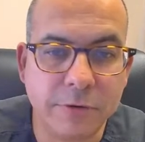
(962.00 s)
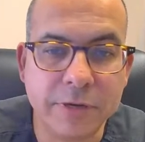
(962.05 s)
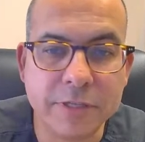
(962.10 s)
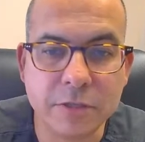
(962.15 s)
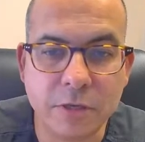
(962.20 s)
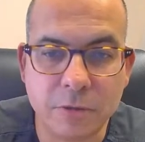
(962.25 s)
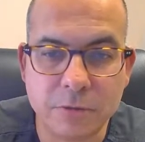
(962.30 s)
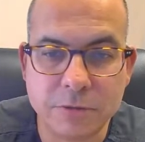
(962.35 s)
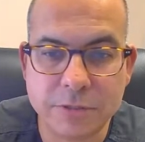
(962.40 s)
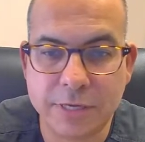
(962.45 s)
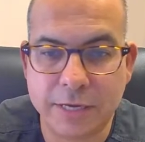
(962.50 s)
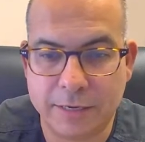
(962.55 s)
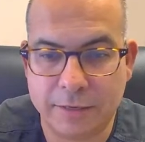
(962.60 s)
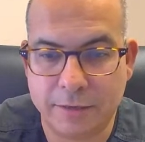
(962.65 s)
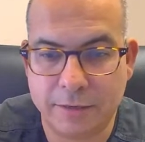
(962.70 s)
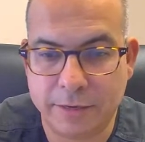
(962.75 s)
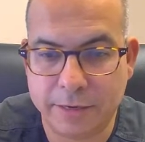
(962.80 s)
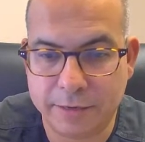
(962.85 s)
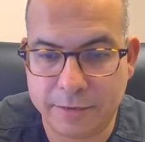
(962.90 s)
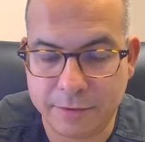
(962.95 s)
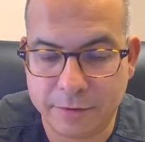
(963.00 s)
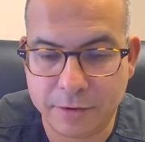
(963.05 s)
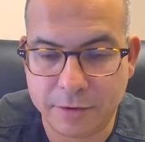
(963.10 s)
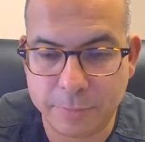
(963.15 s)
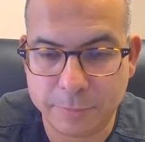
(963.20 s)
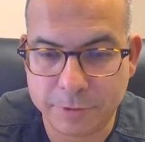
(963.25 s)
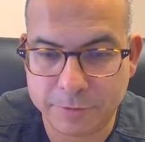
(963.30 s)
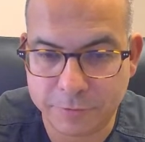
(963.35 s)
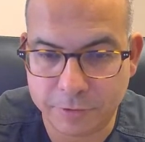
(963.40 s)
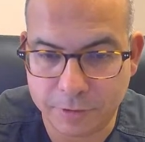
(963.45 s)
was, there is no second line
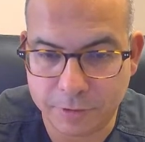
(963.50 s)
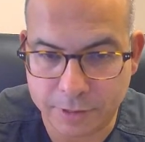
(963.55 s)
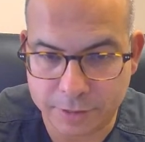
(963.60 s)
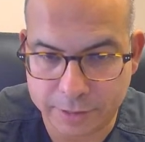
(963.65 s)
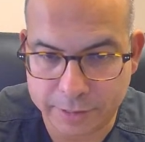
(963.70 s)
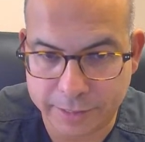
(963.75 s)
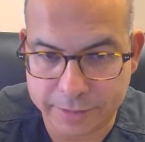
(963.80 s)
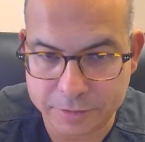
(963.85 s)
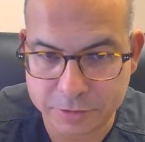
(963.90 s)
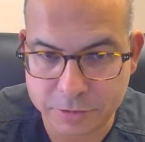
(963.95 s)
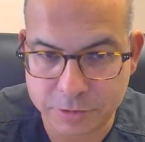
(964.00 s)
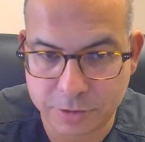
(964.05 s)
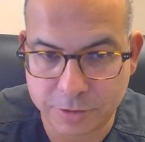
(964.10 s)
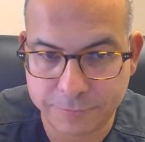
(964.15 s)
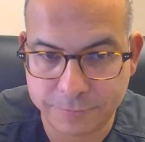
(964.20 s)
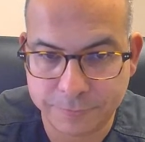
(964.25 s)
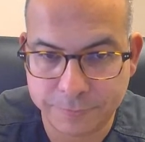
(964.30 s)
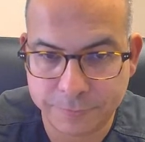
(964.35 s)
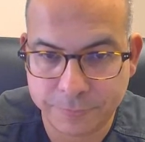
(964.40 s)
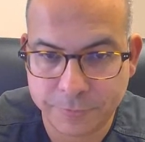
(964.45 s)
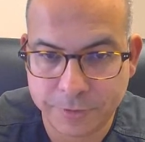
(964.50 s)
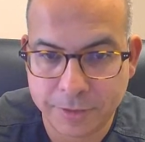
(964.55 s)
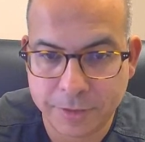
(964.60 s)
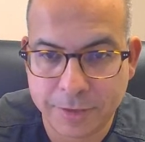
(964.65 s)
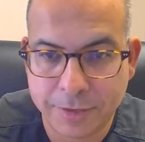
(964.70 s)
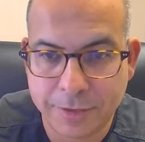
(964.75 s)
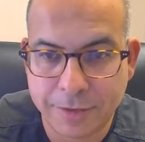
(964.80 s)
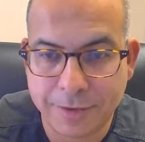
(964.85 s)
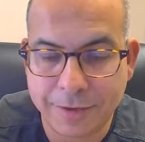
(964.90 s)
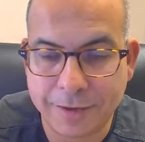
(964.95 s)
therapy for lung cancer.
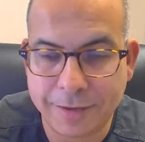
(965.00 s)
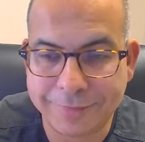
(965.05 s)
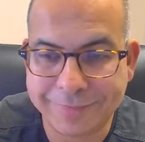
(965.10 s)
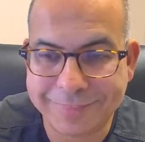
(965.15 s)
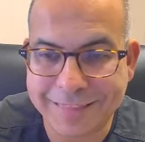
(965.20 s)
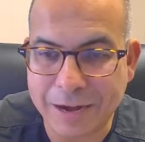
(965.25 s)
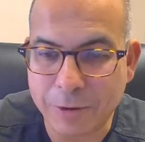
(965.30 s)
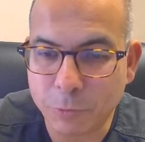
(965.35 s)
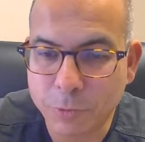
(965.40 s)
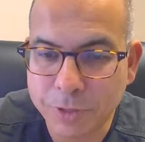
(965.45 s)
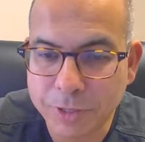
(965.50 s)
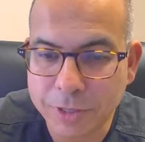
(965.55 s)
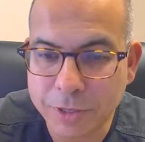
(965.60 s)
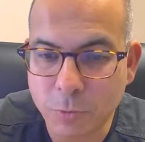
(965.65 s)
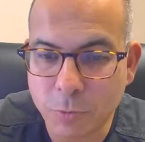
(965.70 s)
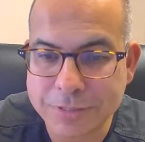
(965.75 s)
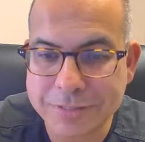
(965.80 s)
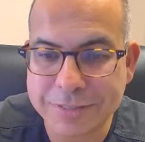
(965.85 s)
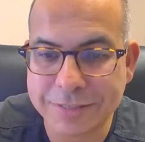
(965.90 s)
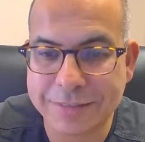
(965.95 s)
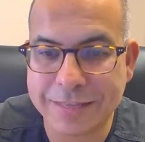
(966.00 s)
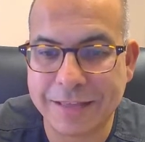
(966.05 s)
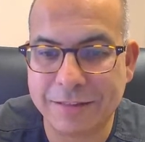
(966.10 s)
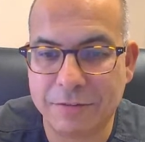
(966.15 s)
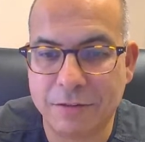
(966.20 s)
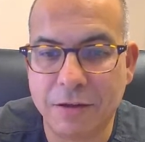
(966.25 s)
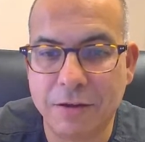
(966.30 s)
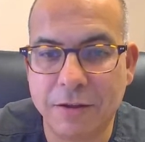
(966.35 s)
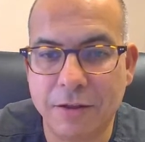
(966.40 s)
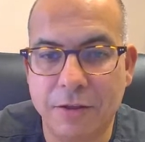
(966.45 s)
That really wasn't
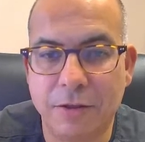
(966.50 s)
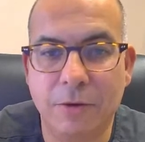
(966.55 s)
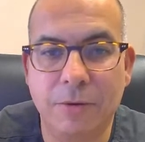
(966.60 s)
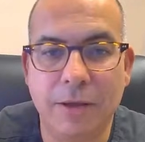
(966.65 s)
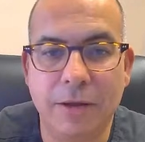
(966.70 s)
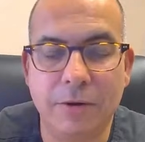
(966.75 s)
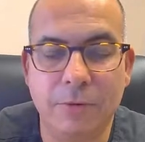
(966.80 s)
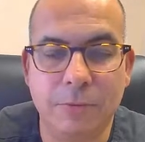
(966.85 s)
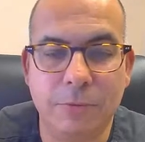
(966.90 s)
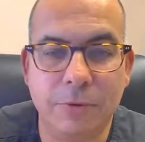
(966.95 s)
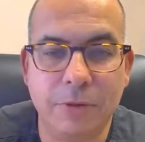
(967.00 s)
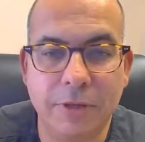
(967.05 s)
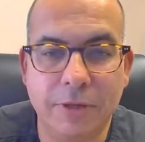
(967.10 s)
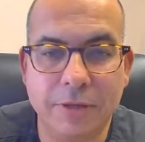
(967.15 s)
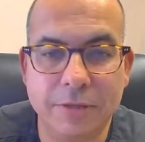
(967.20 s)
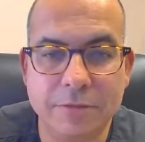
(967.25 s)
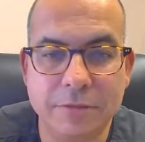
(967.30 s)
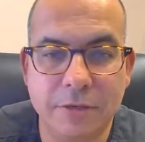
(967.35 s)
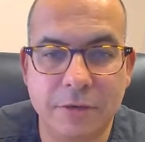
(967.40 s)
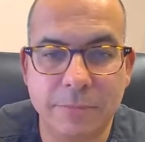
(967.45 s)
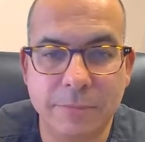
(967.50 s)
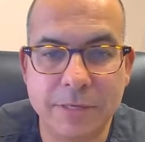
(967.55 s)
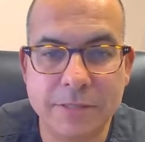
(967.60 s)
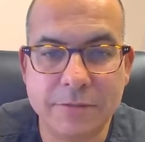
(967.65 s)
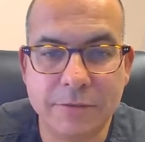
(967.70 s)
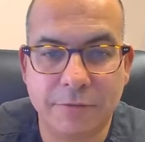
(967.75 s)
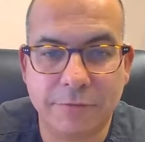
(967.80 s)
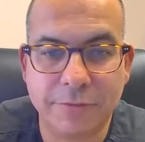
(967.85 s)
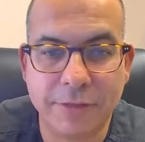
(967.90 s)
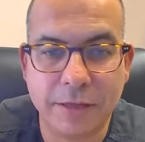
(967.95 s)
that long ago. I don't really consider
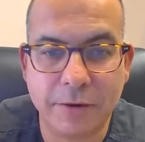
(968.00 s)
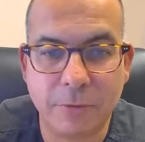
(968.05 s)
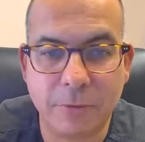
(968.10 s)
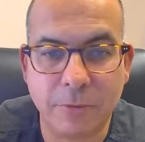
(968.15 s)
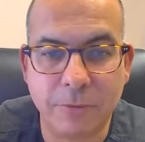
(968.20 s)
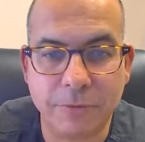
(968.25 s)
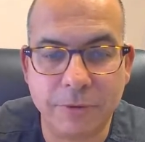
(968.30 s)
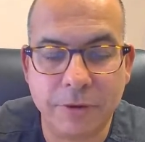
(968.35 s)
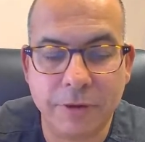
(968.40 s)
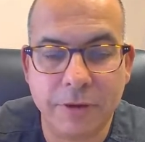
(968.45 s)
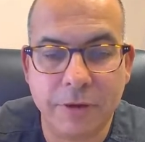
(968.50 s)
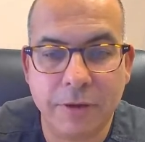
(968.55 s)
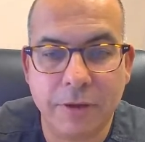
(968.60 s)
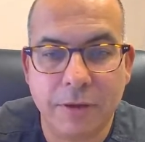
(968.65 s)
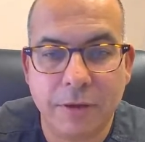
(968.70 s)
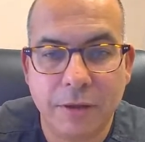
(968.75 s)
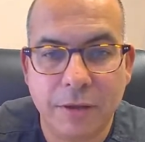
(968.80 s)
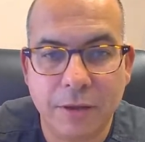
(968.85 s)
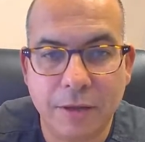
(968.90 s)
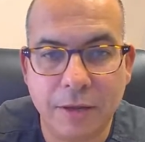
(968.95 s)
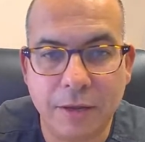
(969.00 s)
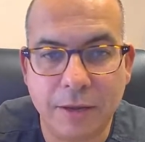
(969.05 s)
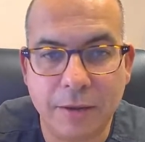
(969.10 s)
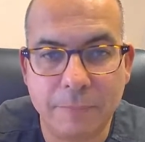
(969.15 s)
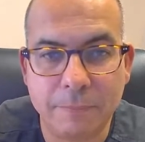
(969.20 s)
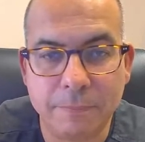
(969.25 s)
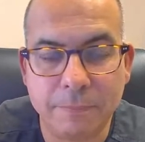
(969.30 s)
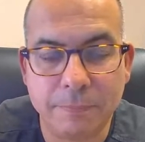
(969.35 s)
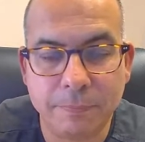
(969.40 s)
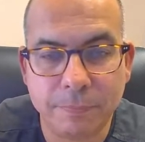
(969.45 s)
myself that old.
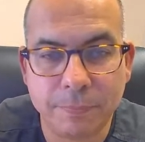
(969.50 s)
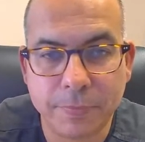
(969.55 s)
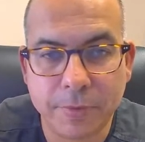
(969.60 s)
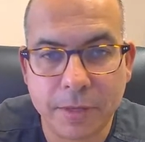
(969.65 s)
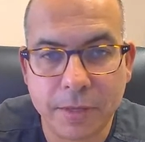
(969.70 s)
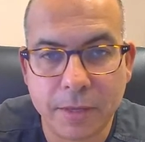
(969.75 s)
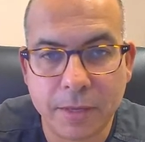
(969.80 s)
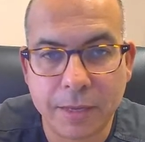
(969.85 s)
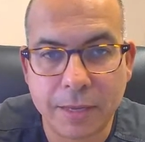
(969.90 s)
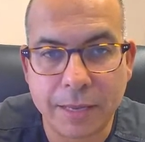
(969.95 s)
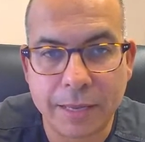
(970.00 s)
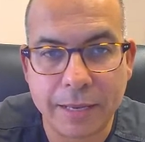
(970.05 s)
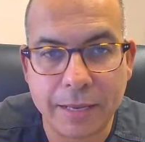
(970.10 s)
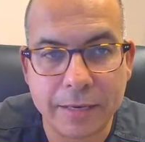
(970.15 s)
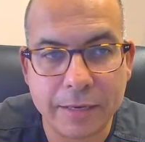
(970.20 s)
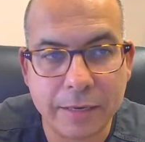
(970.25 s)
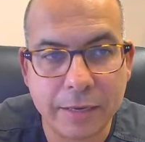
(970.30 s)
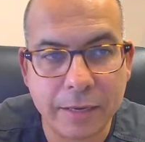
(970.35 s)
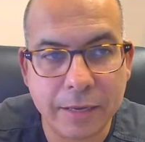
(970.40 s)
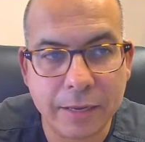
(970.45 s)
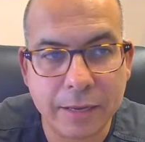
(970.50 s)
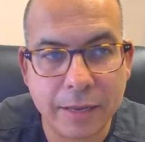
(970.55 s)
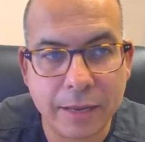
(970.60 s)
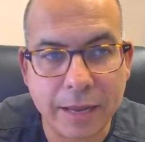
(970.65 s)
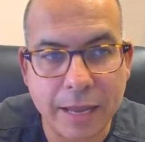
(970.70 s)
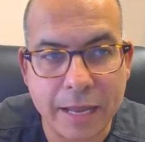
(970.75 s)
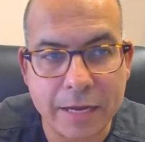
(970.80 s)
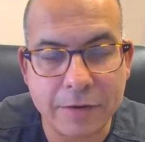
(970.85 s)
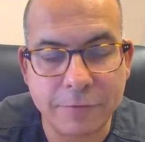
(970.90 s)
And